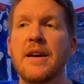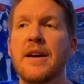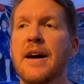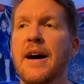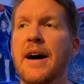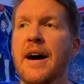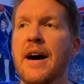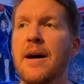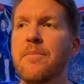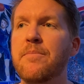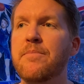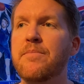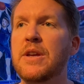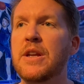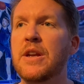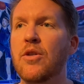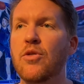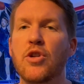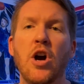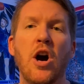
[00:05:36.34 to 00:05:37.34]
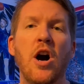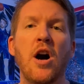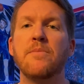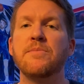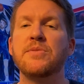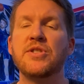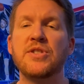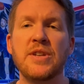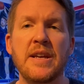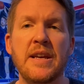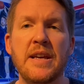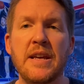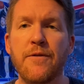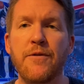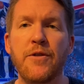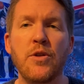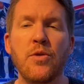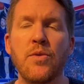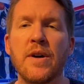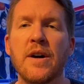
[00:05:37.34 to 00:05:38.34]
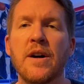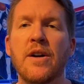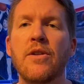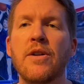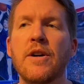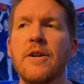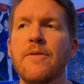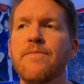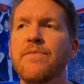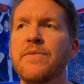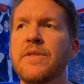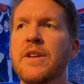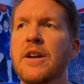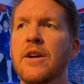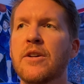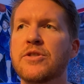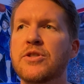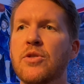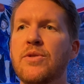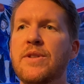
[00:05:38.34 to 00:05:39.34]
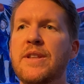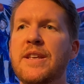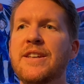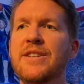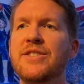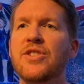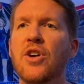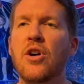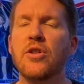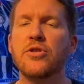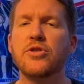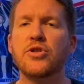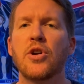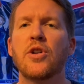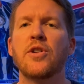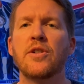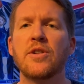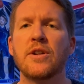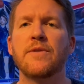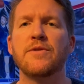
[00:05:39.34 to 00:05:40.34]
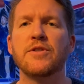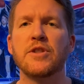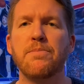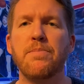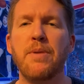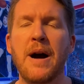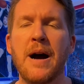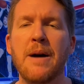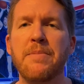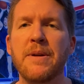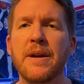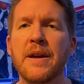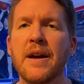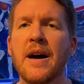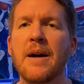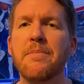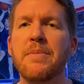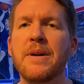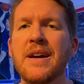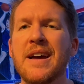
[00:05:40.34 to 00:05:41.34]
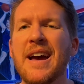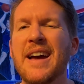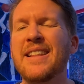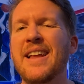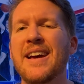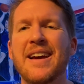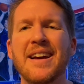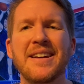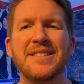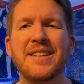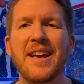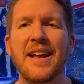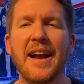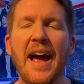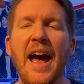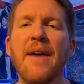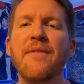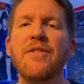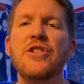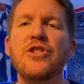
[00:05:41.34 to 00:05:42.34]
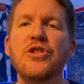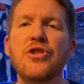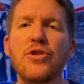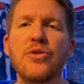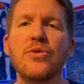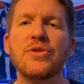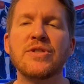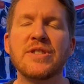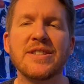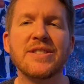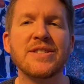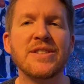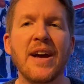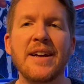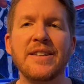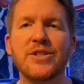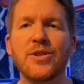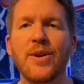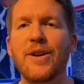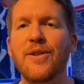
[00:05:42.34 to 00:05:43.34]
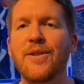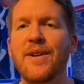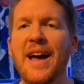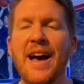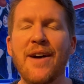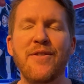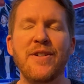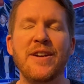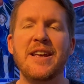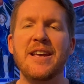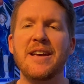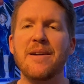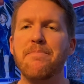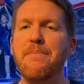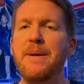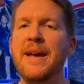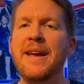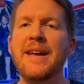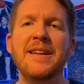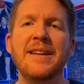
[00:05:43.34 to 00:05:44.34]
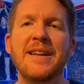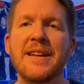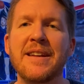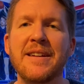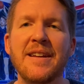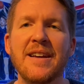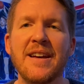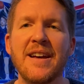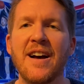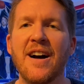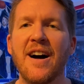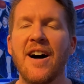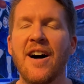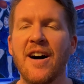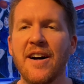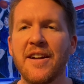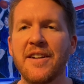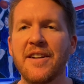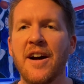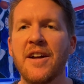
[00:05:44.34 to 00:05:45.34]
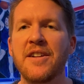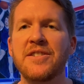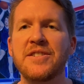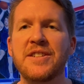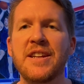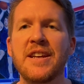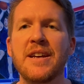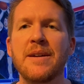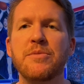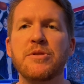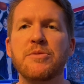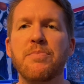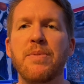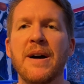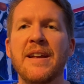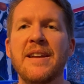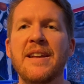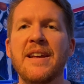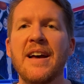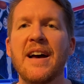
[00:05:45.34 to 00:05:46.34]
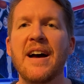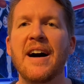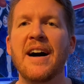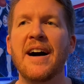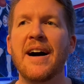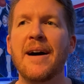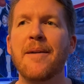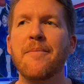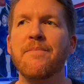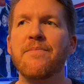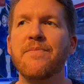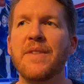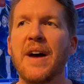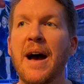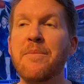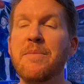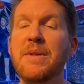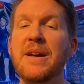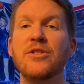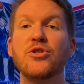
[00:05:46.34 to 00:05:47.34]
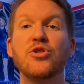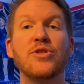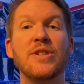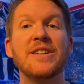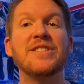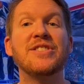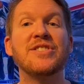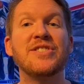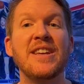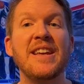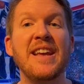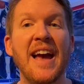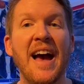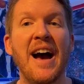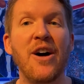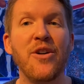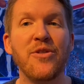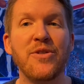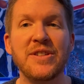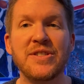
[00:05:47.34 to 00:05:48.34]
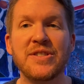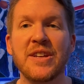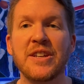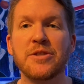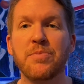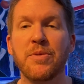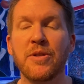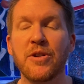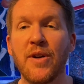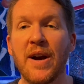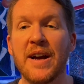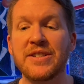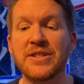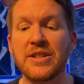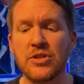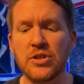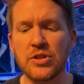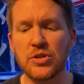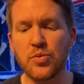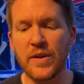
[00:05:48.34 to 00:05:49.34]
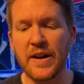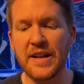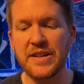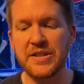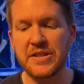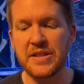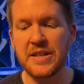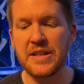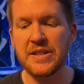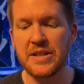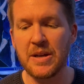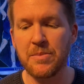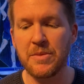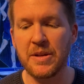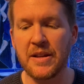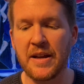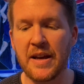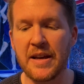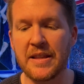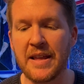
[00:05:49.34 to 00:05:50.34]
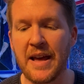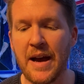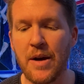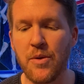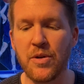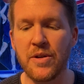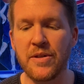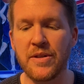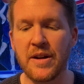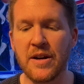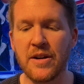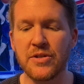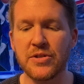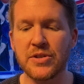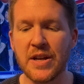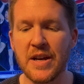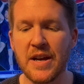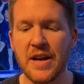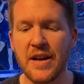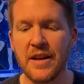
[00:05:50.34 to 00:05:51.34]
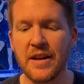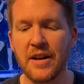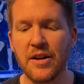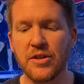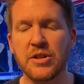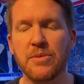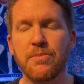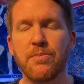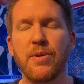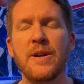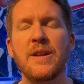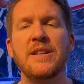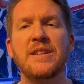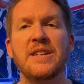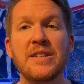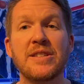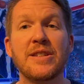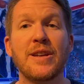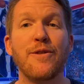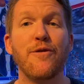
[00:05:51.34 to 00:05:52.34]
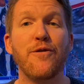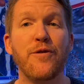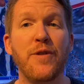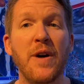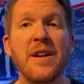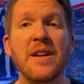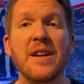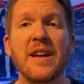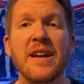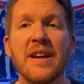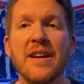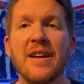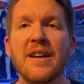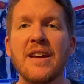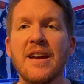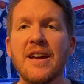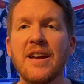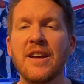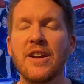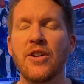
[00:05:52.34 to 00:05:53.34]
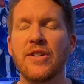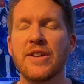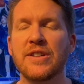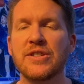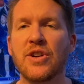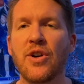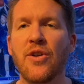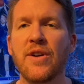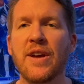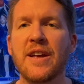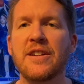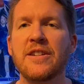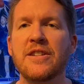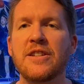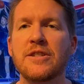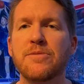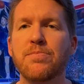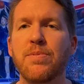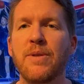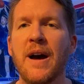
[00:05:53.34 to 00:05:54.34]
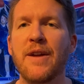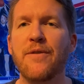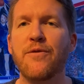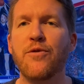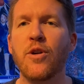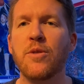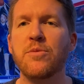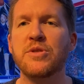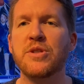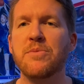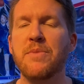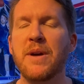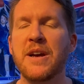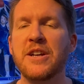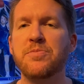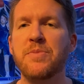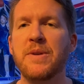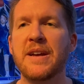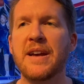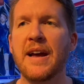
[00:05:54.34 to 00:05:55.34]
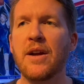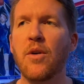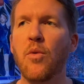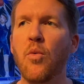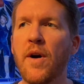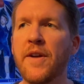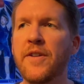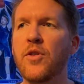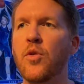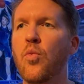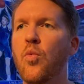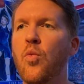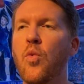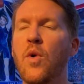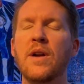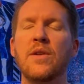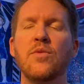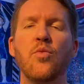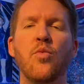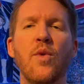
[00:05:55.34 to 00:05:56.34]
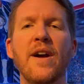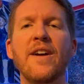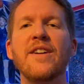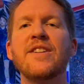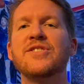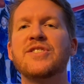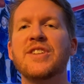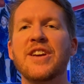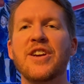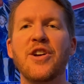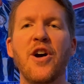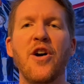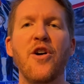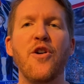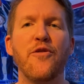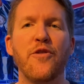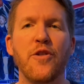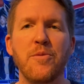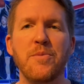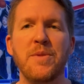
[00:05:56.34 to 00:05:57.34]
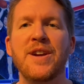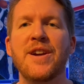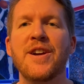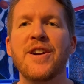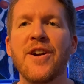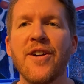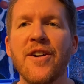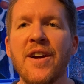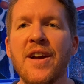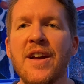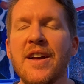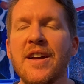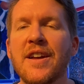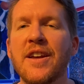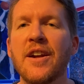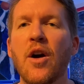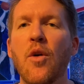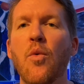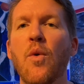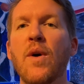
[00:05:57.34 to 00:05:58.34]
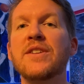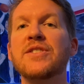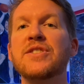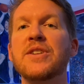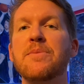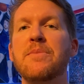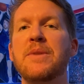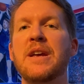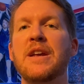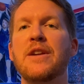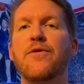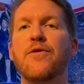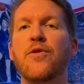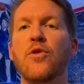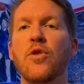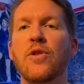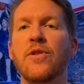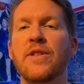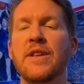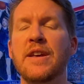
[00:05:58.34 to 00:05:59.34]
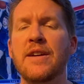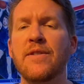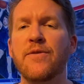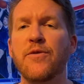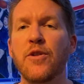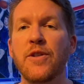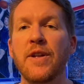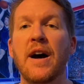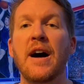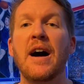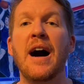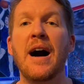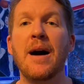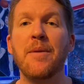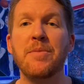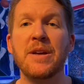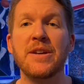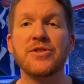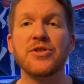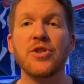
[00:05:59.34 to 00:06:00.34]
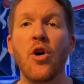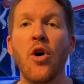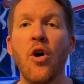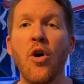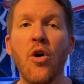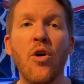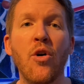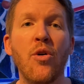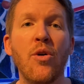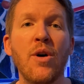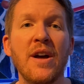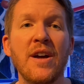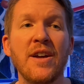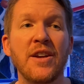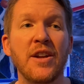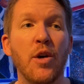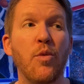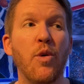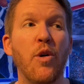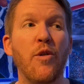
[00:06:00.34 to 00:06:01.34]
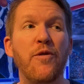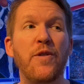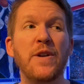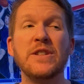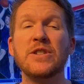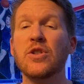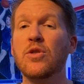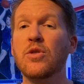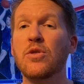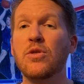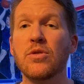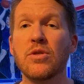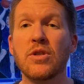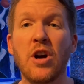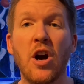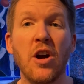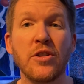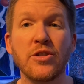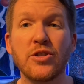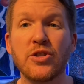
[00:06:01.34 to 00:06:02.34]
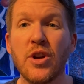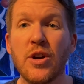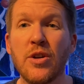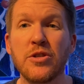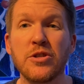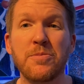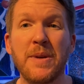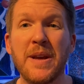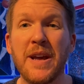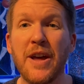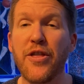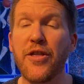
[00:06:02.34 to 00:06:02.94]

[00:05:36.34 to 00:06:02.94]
ComC, if you will. You know, so these alternatives are popping up. And like I said, I haven't used the site, so I don't have any opinion on dibs, but I'm interested to see how these things progress. And just when I see something like that, where there's, you know, some pretty decent funding, you know, that's going into these platforms, it makes me kind of wonder where does it go from here? You know, what does it mean for the hobby as a whole? You know, will physical card shows be a